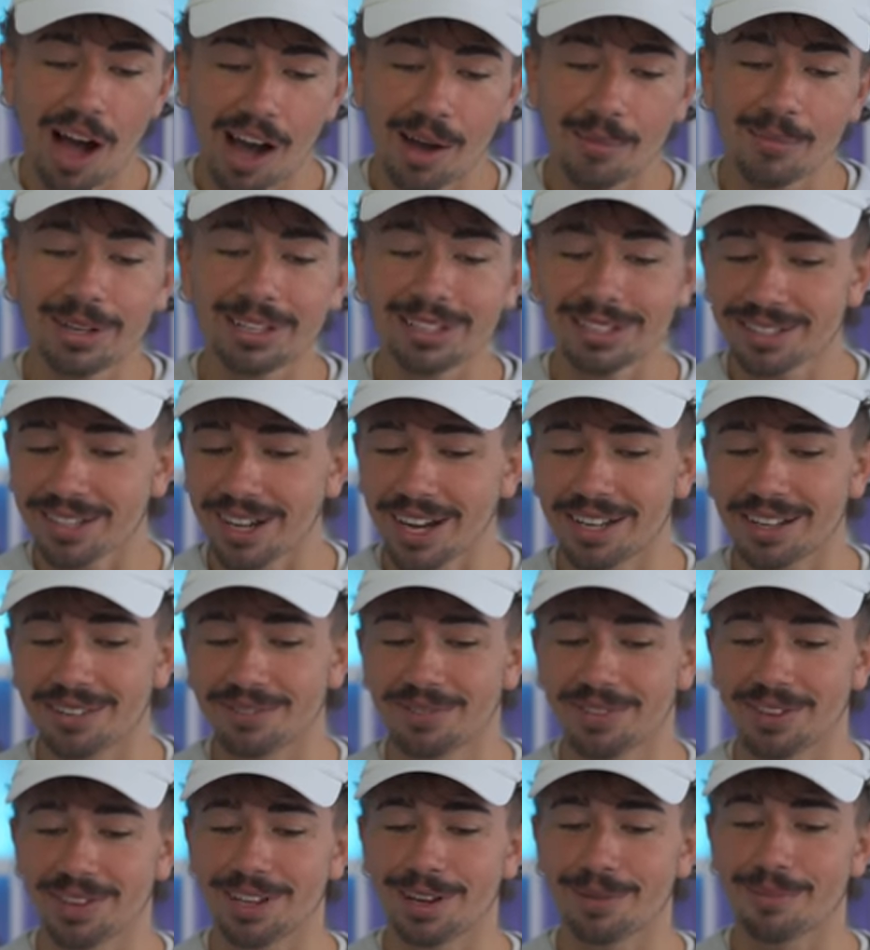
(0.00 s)
I'm excited
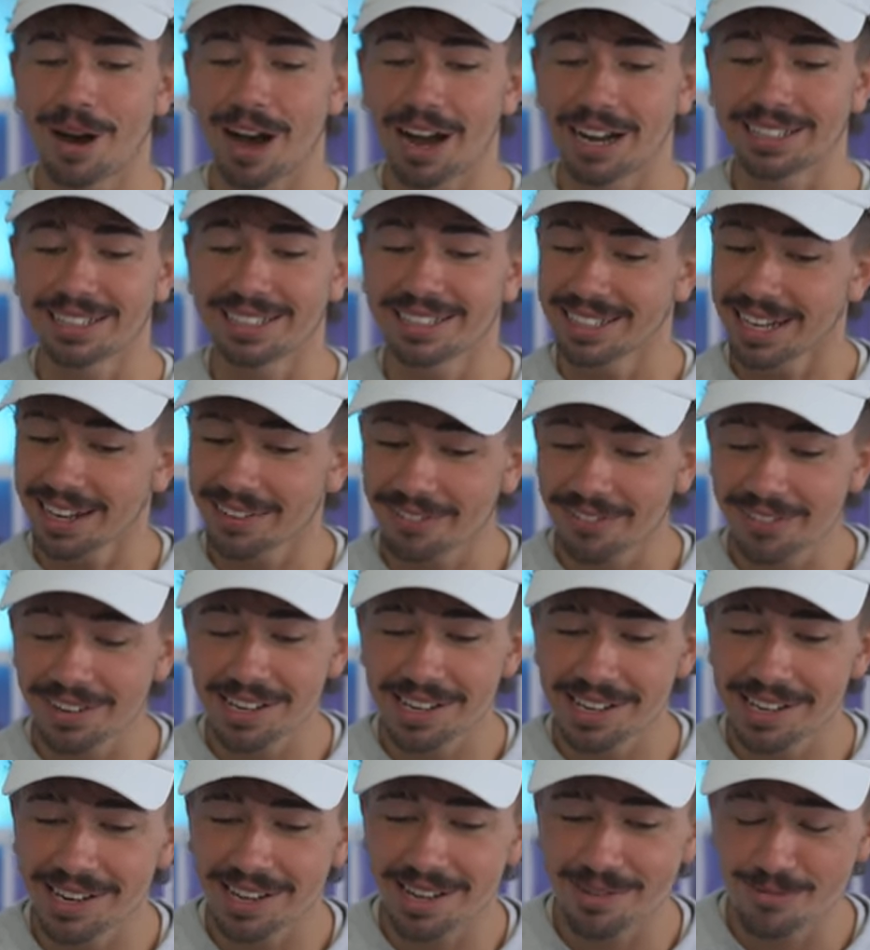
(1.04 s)
for them. I
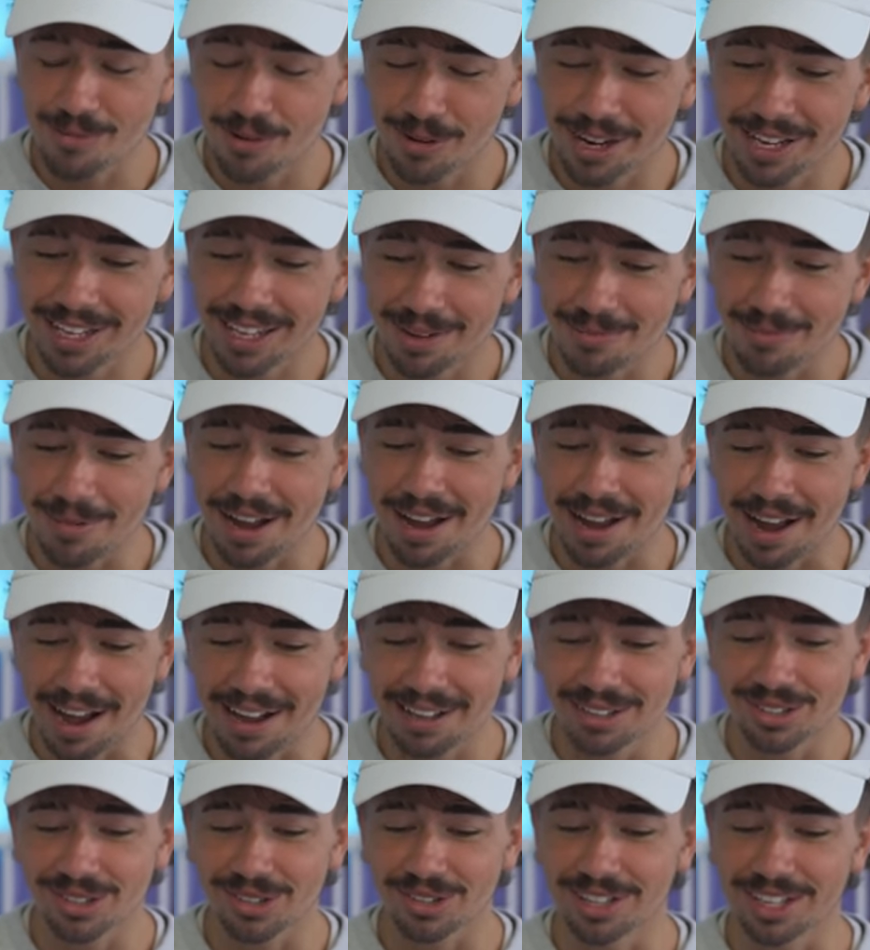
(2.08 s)
definitely want to get my
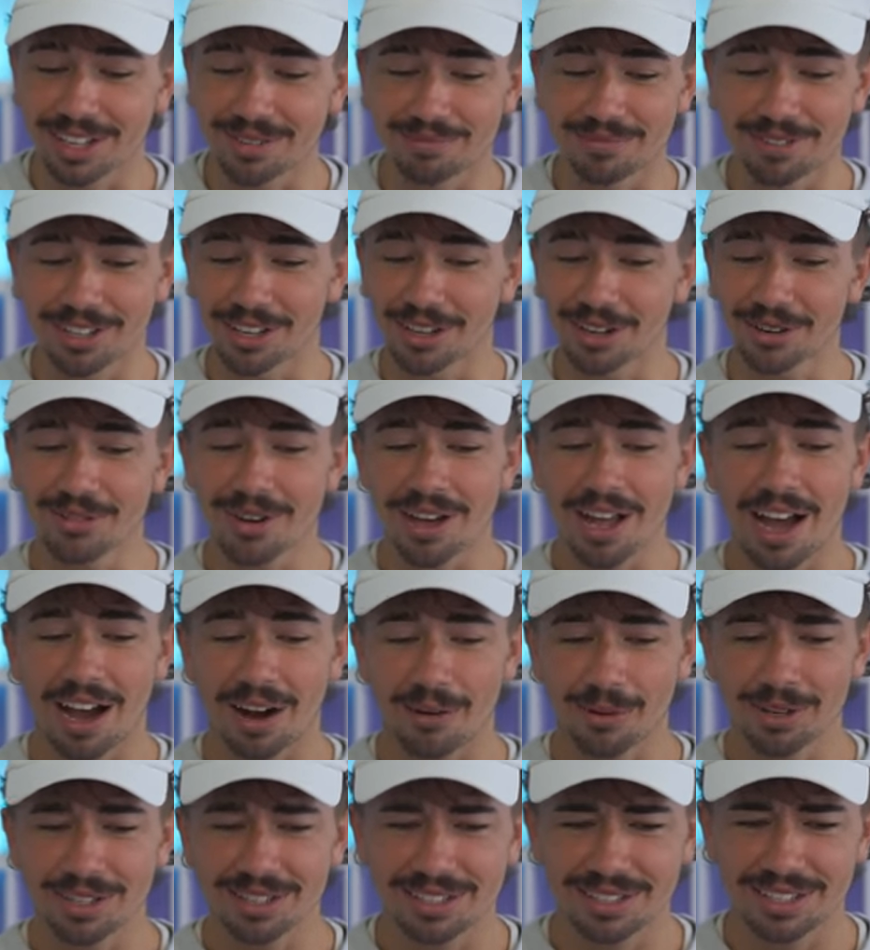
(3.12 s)
hands on them, you know?
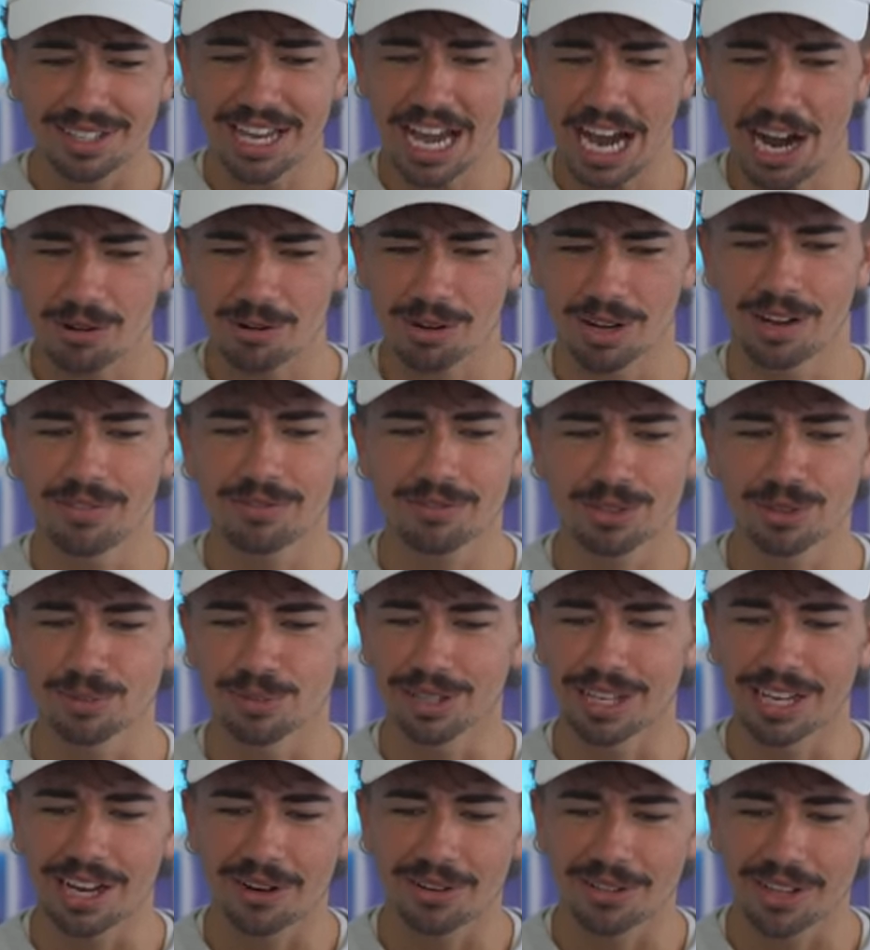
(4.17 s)
I want to see how
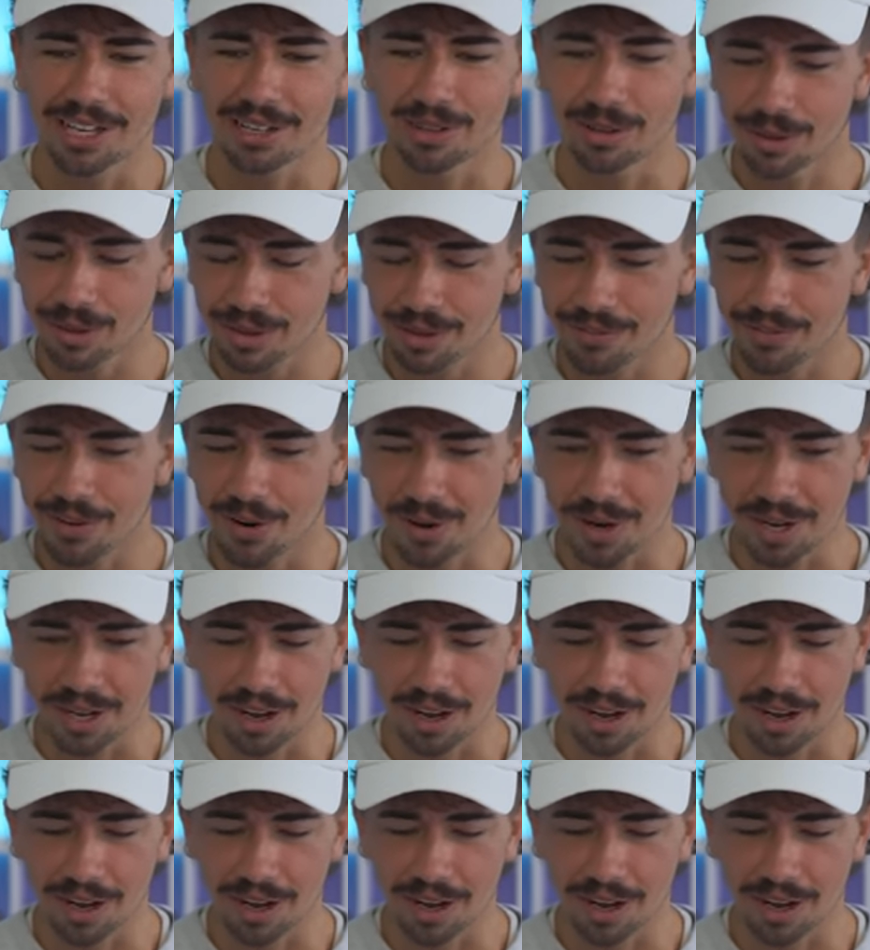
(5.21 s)
comfortable they are. They look very